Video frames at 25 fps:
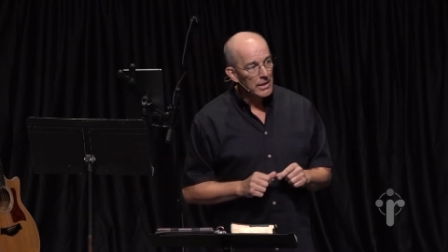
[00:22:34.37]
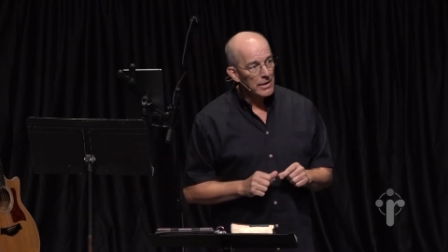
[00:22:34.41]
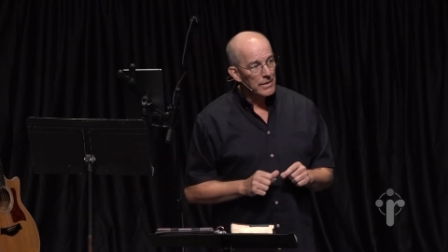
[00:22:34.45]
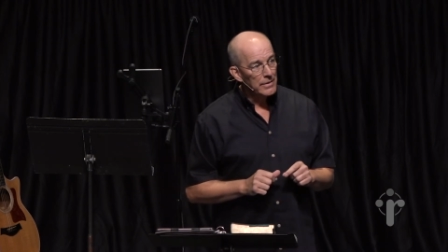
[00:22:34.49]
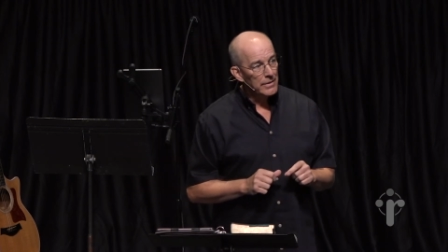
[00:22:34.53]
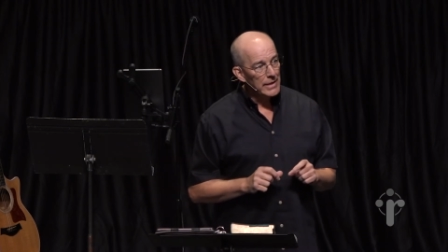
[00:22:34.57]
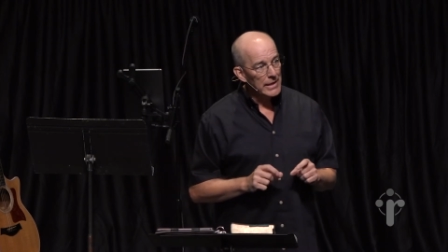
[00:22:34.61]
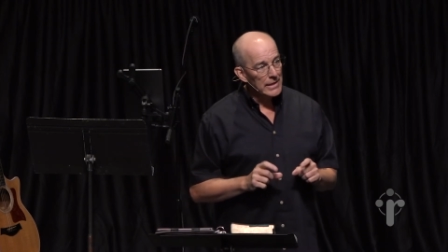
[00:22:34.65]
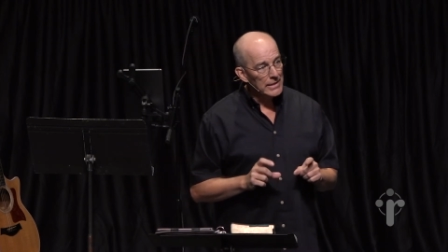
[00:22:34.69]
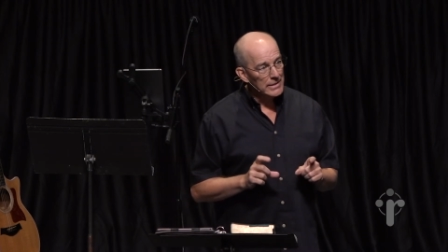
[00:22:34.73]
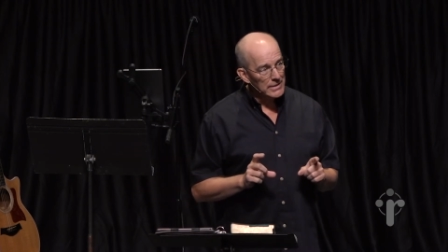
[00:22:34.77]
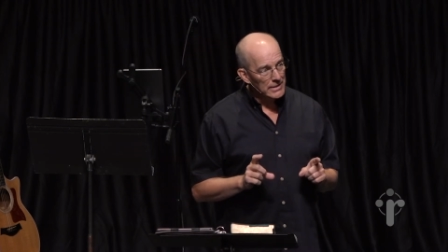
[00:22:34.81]

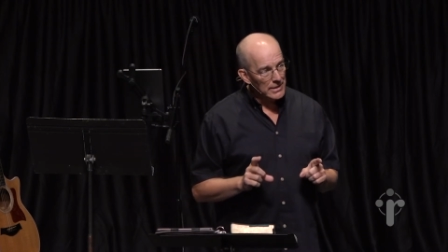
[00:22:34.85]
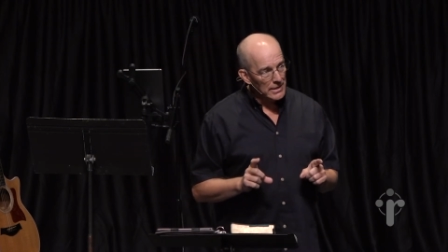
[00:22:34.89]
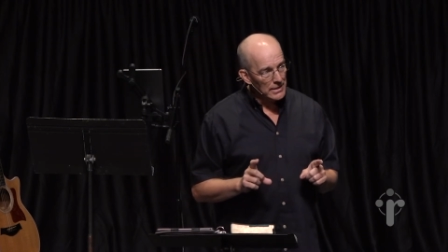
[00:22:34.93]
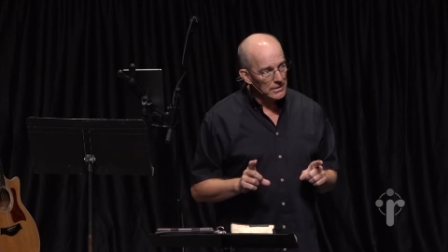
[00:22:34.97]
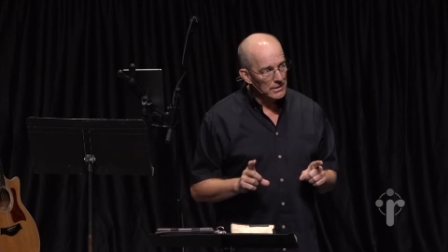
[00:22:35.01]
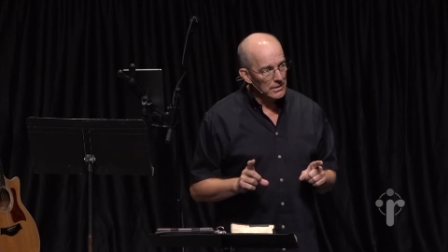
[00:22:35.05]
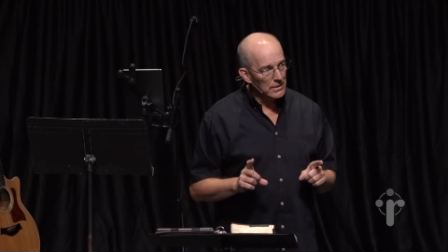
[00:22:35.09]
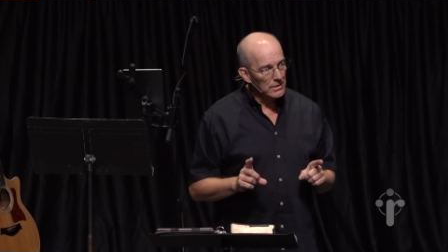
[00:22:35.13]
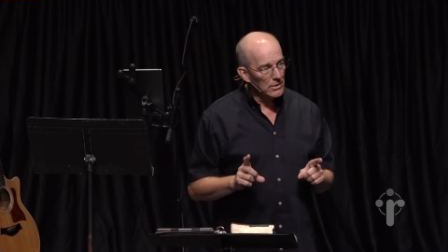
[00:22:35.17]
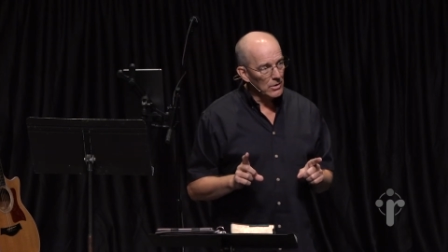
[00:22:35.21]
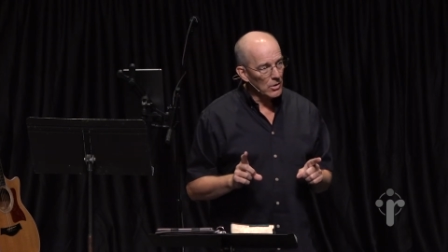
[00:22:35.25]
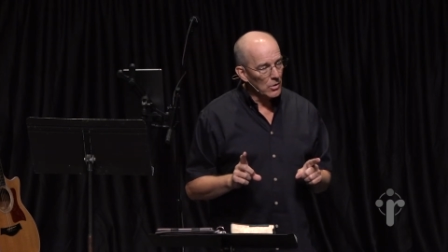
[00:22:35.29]
they
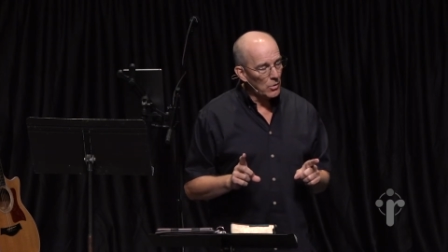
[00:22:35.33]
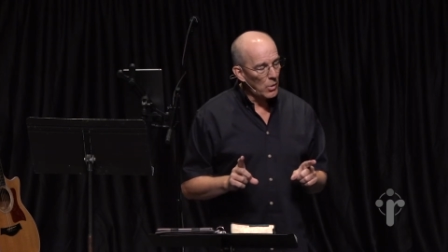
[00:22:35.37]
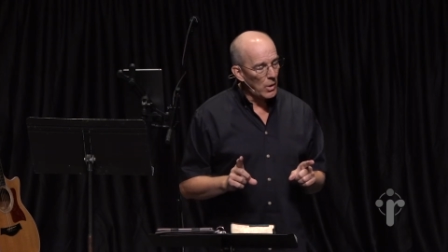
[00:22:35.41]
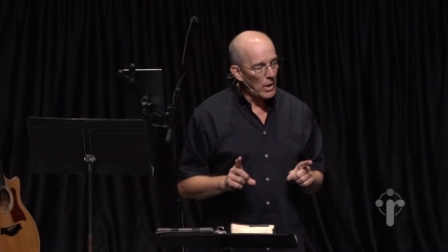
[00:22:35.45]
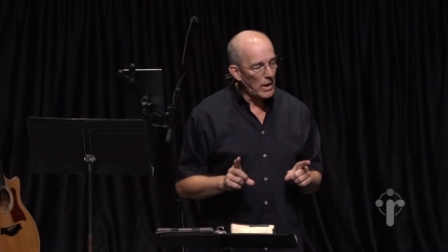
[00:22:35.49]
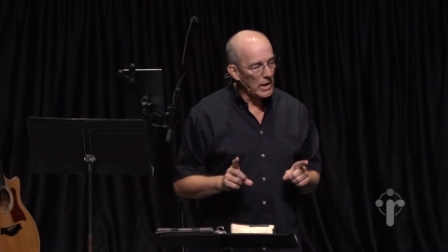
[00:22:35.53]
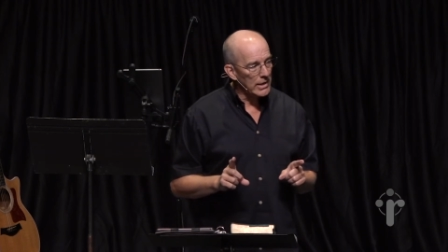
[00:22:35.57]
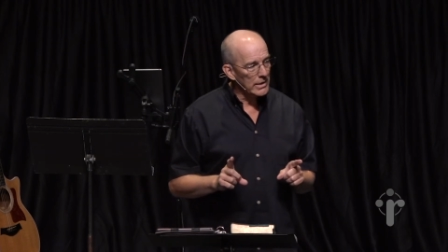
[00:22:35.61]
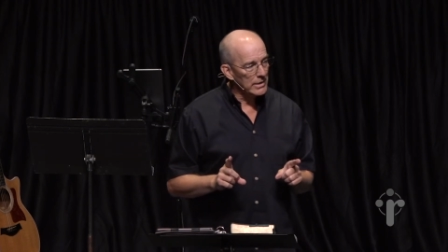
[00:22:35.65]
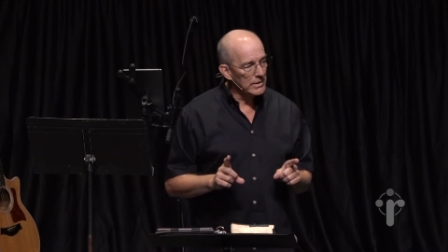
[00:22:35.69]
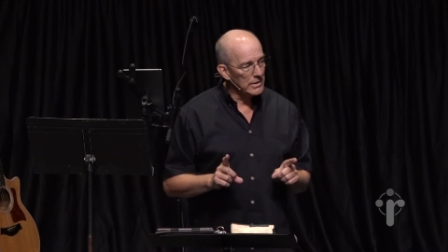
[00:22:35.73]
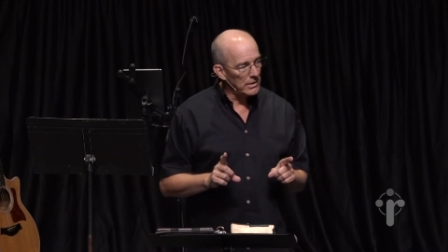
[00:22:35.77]
didn't
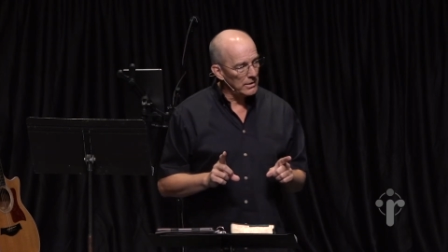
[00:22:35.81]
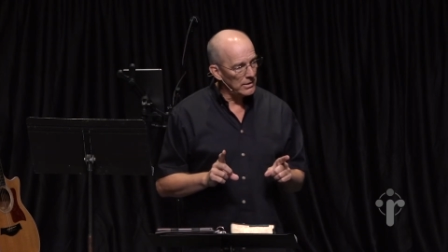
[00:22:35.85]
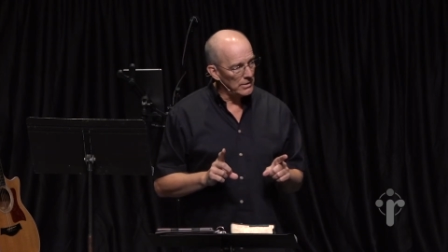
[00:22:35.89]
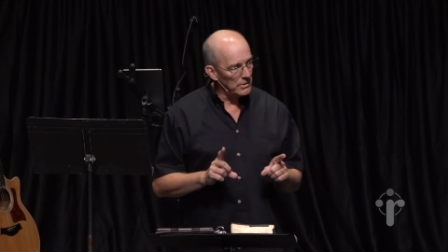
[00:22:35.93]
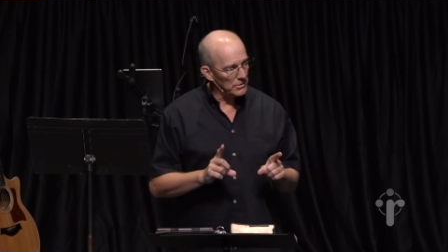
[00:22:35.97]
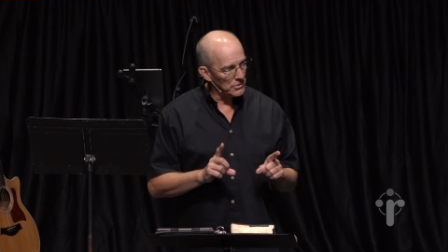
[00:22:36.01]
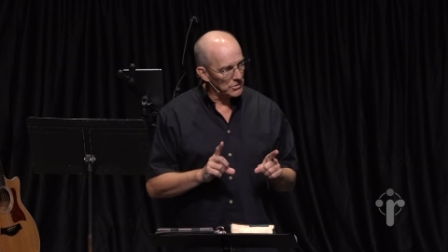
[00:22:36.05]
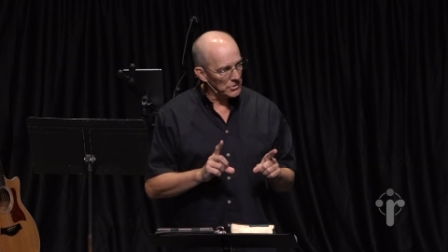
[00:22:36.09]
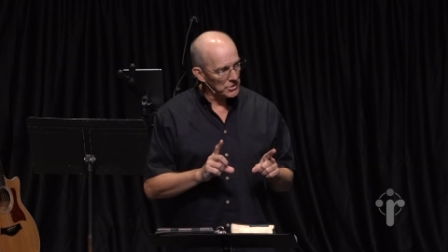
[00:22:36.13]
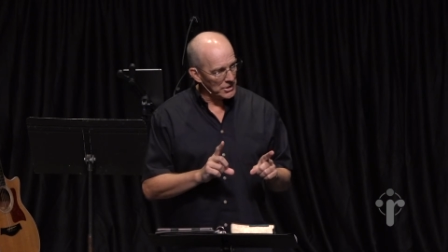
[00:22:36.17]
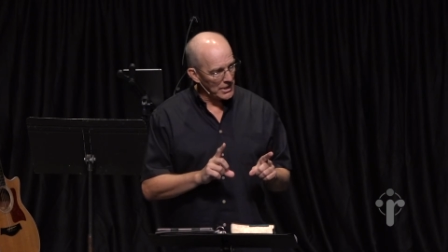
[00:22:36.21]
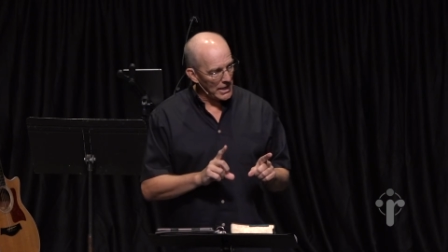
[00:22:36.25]
quite
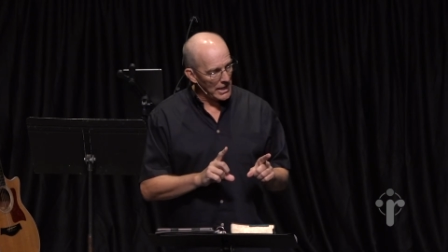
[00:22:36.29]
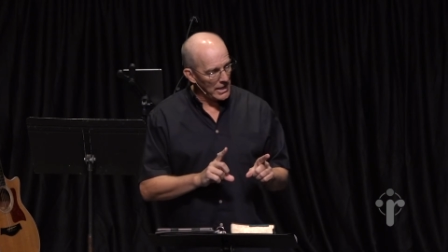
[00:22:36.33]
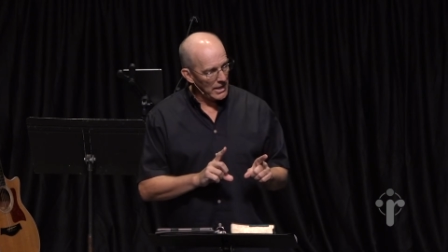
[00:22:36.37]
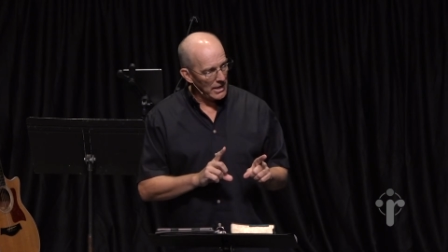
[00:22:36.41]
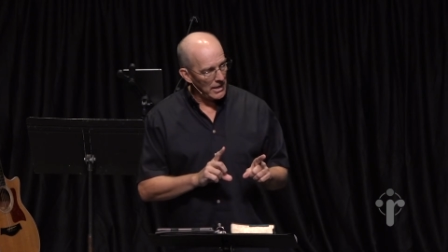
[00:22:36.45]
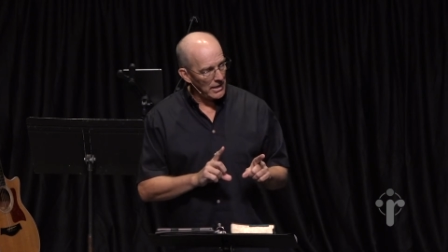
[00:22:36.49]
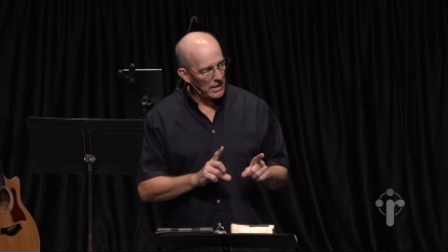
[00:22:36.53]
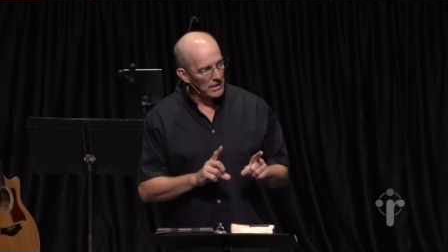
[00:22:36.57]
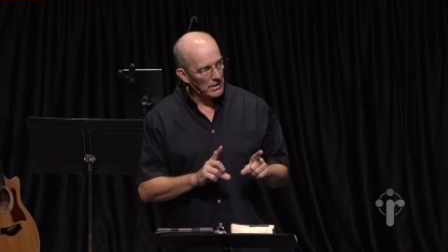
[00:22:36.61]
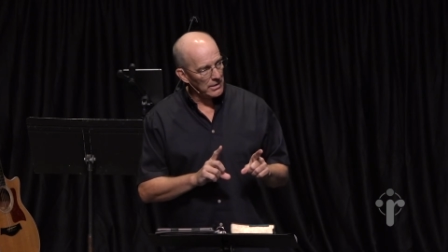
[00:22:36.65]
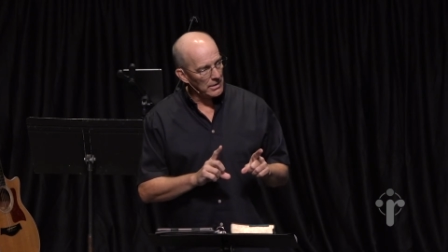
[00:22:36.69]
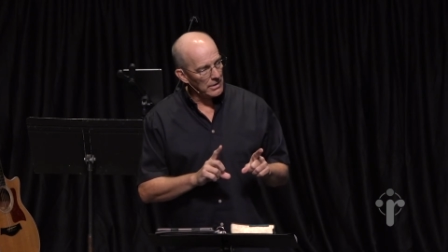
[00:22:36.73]

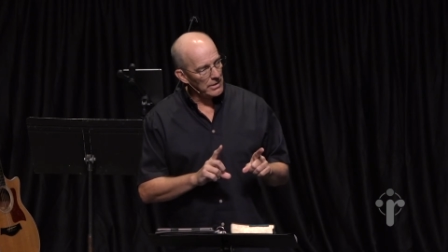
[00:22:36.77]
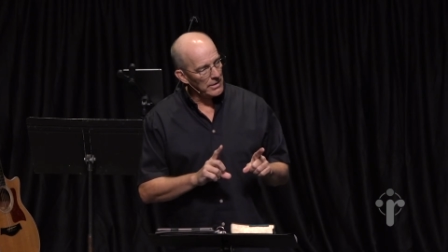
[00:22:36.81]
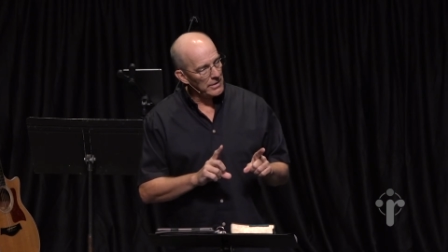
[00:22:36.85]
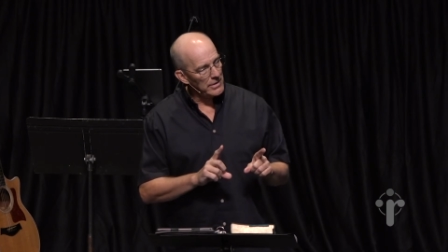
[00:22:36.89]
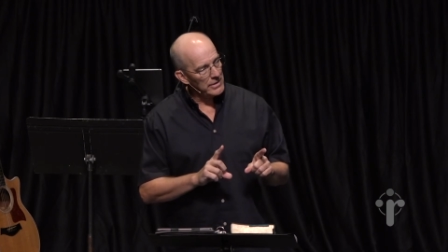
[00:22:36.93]
understand